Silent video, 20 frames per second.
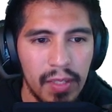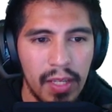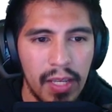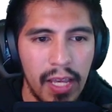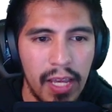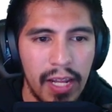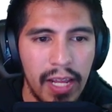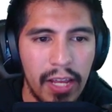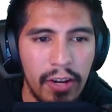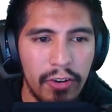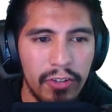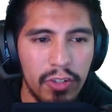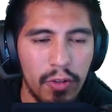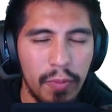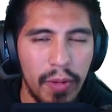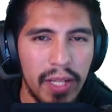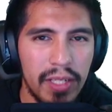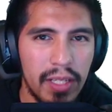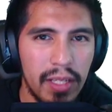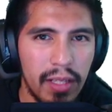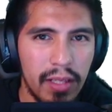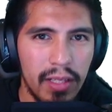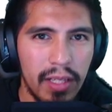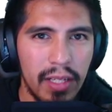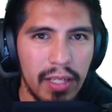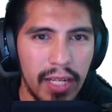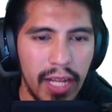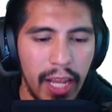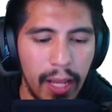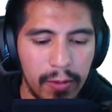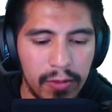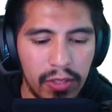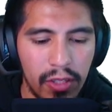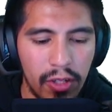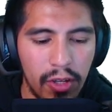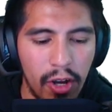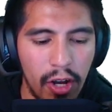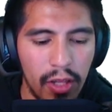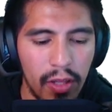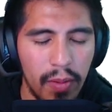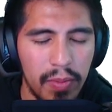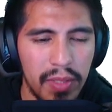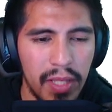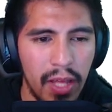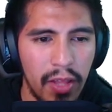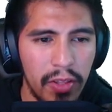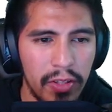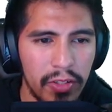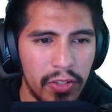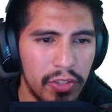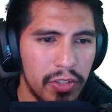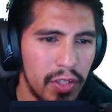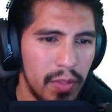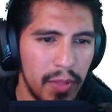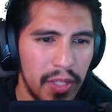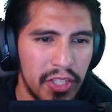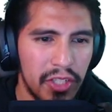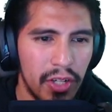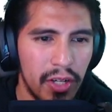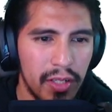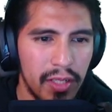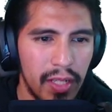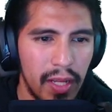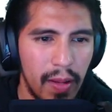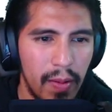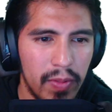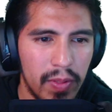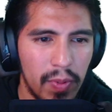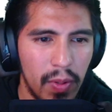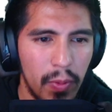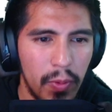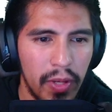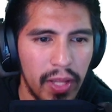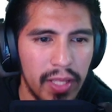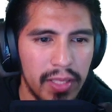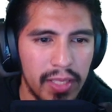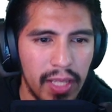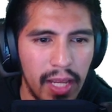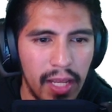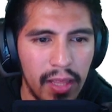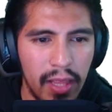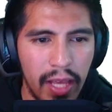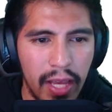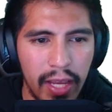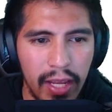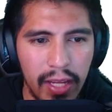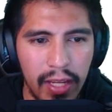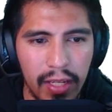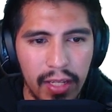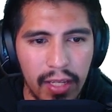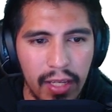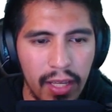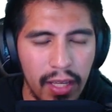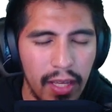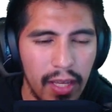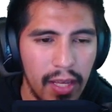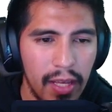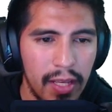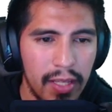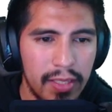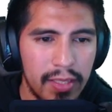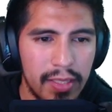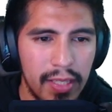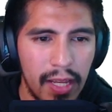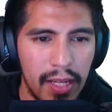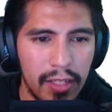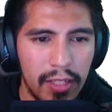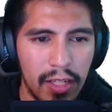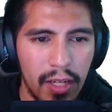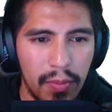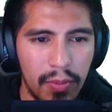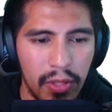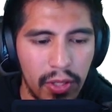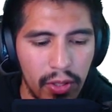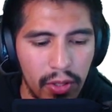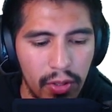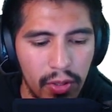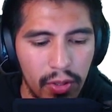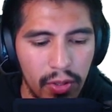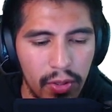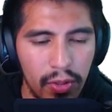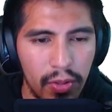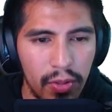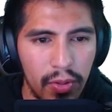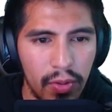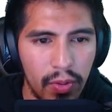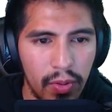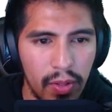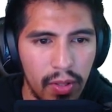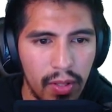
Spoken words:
And headers are basically names to the columns. Now these are just going to be junk names, but we can say like set W10,